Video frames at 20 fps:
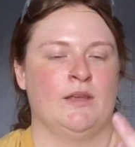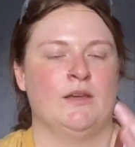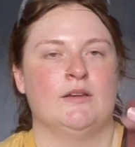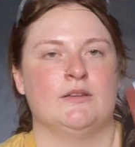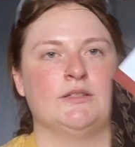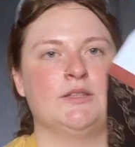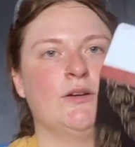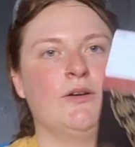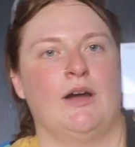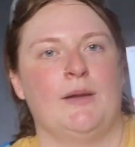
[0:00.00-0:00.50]

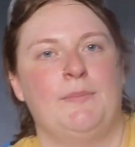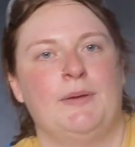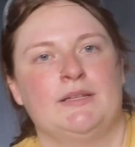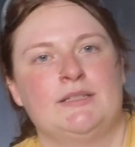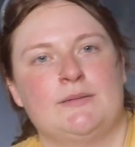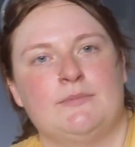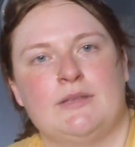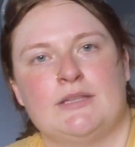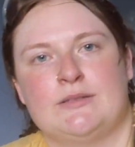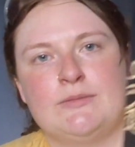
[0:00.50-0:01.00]
So I picked
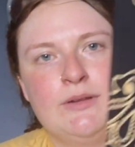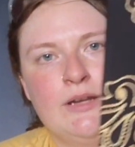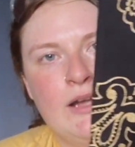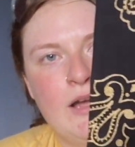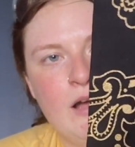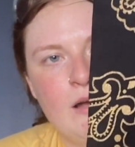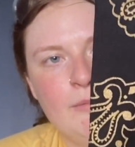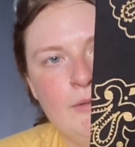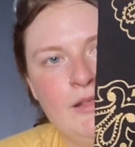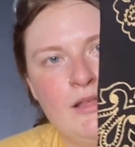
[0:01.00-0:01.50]
up this one at
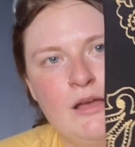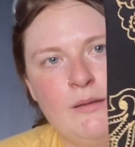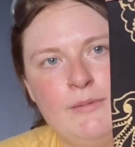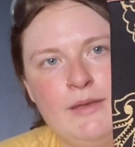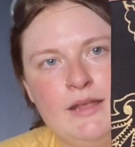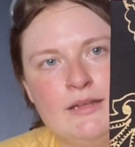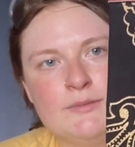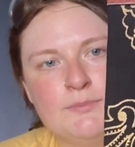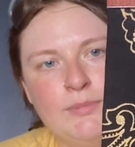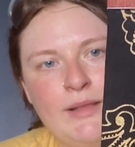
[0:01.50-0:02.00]
Hobby Lobby.
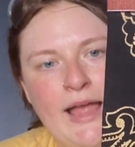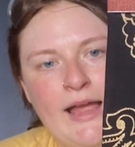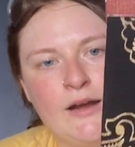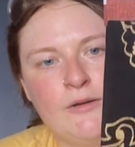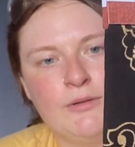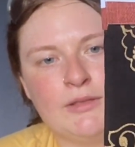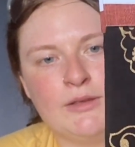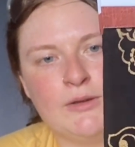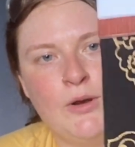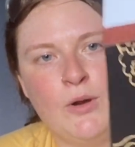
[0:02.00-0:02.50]
It's black
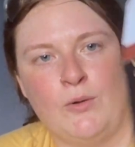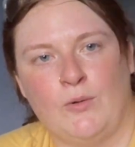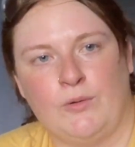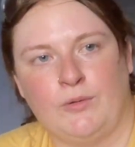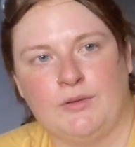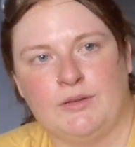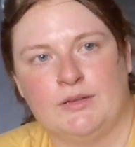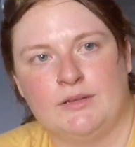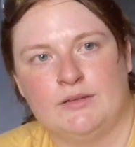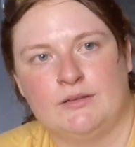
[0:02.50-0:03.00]
with
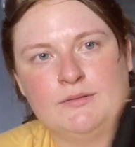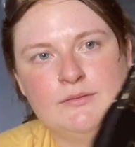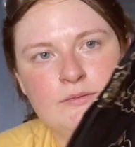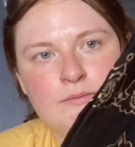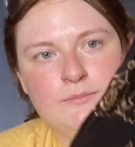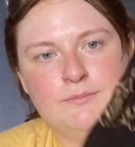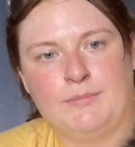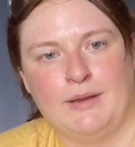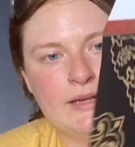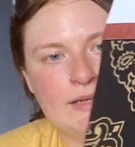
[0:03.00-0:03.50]
gold
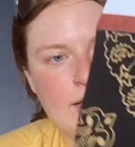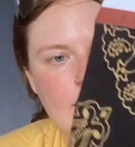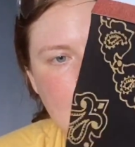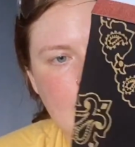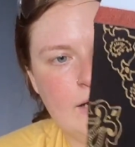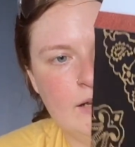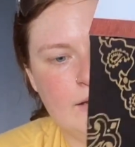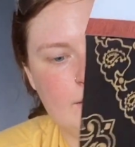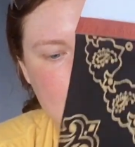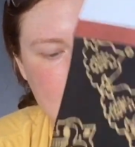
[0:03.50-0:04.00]

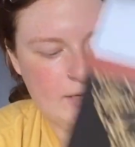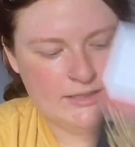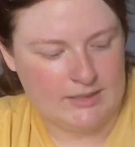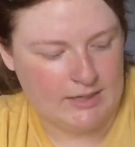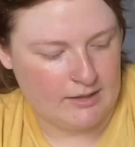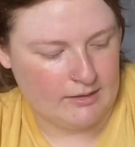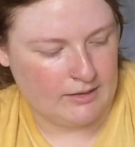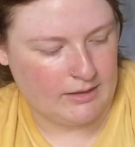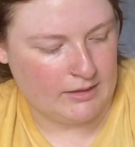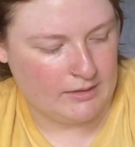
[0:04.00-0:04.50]
bandana
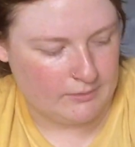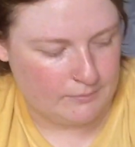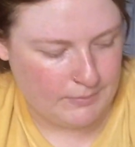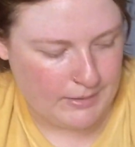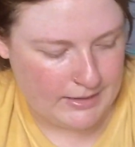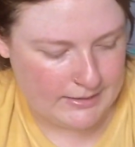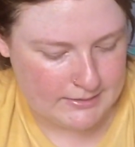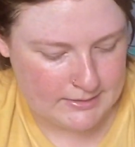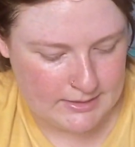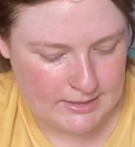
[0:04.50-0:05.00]
detailing,
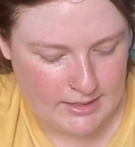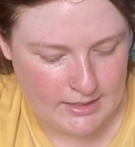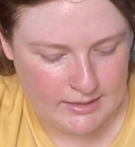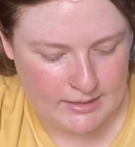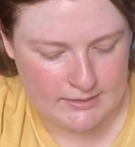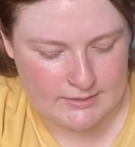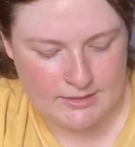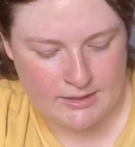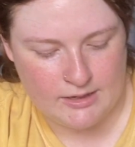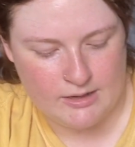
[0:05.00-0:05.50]
paisley I
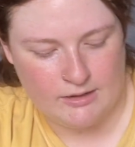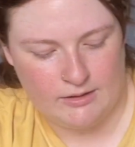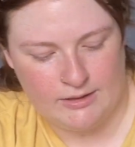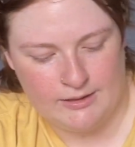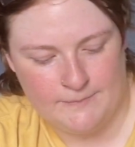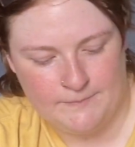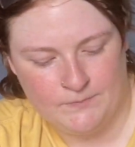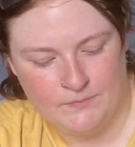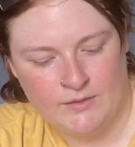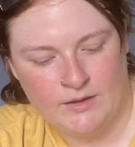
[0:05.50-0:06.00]
guess they call it.
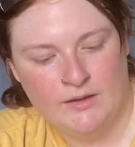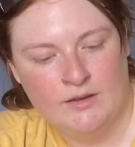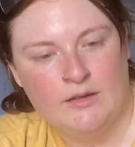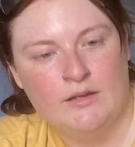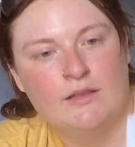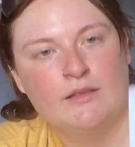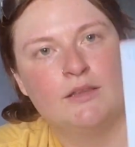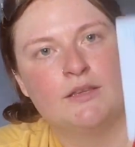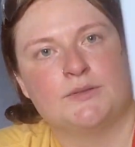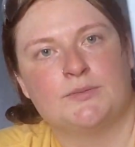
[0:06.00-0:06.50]

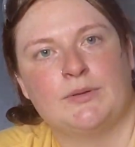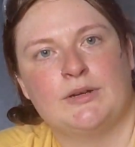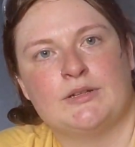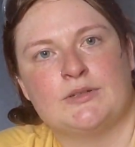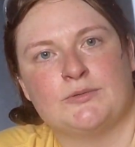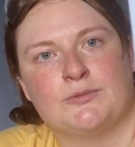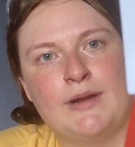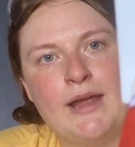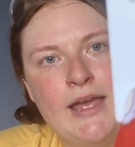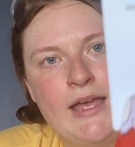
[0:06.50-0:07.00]
This one
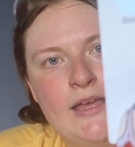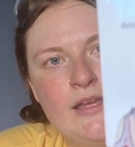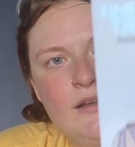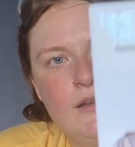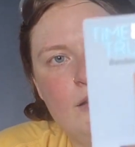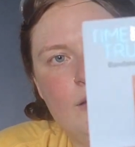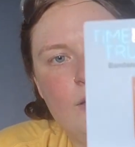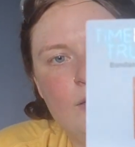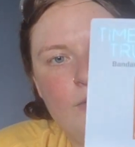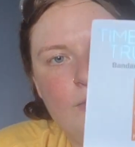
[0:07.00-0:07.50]
is
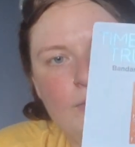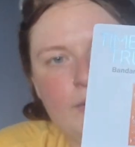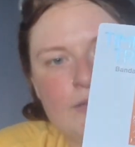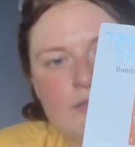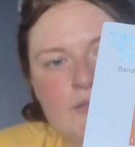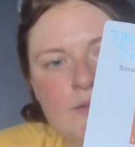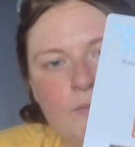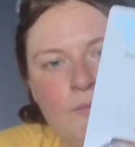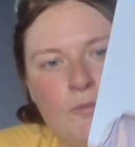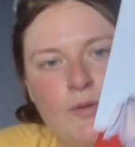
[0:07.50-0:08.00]
red with
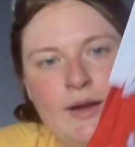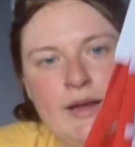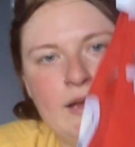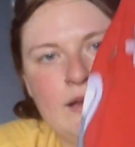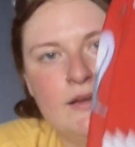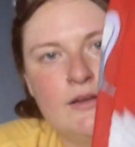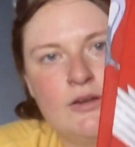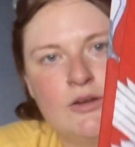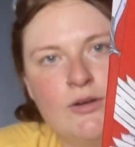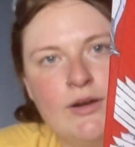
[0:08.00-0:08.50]
some
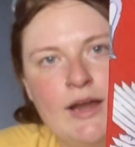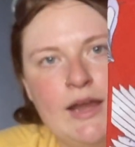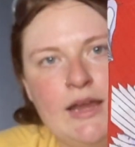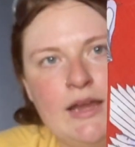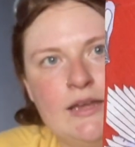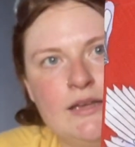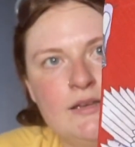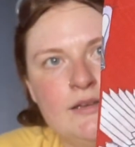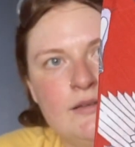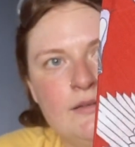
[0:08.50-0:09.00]
white
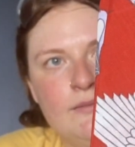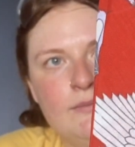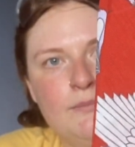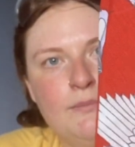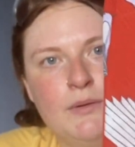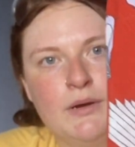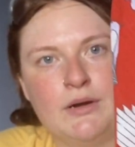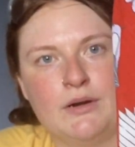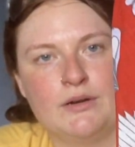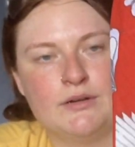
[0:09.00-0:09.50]
crane
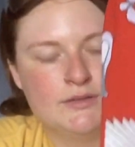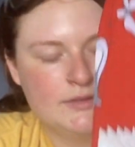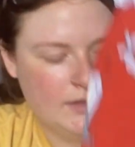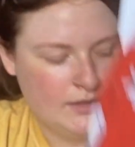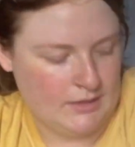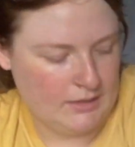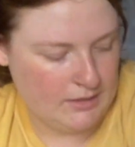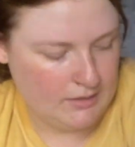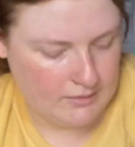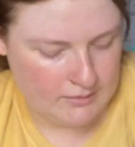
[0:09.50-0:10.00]
birds
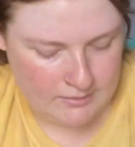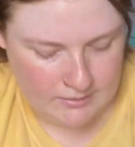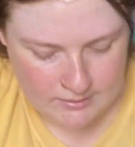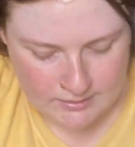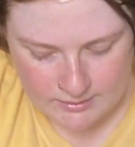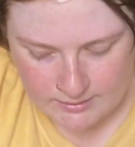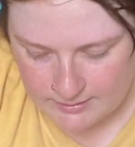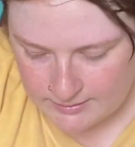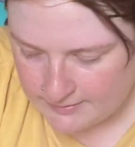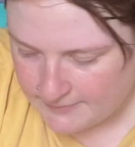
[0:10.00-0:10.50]
on it.
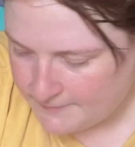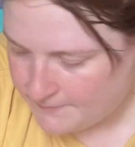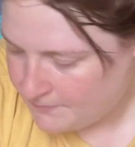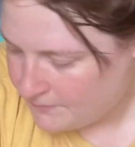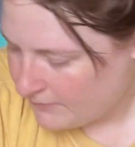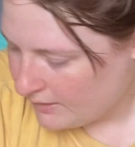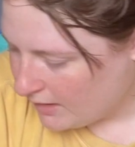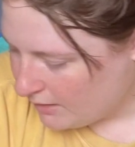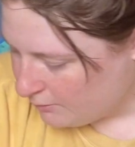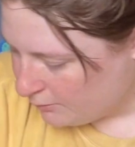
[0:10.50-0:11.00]

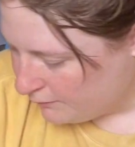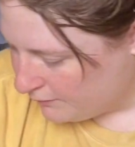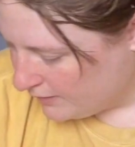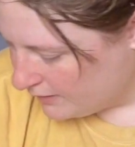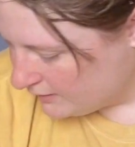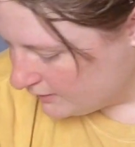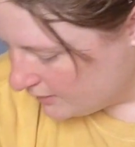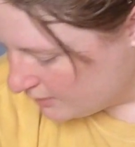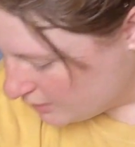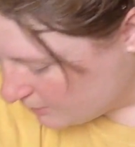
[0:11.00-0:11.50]
I will
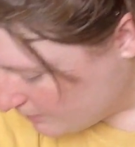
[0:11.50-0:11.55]
find the other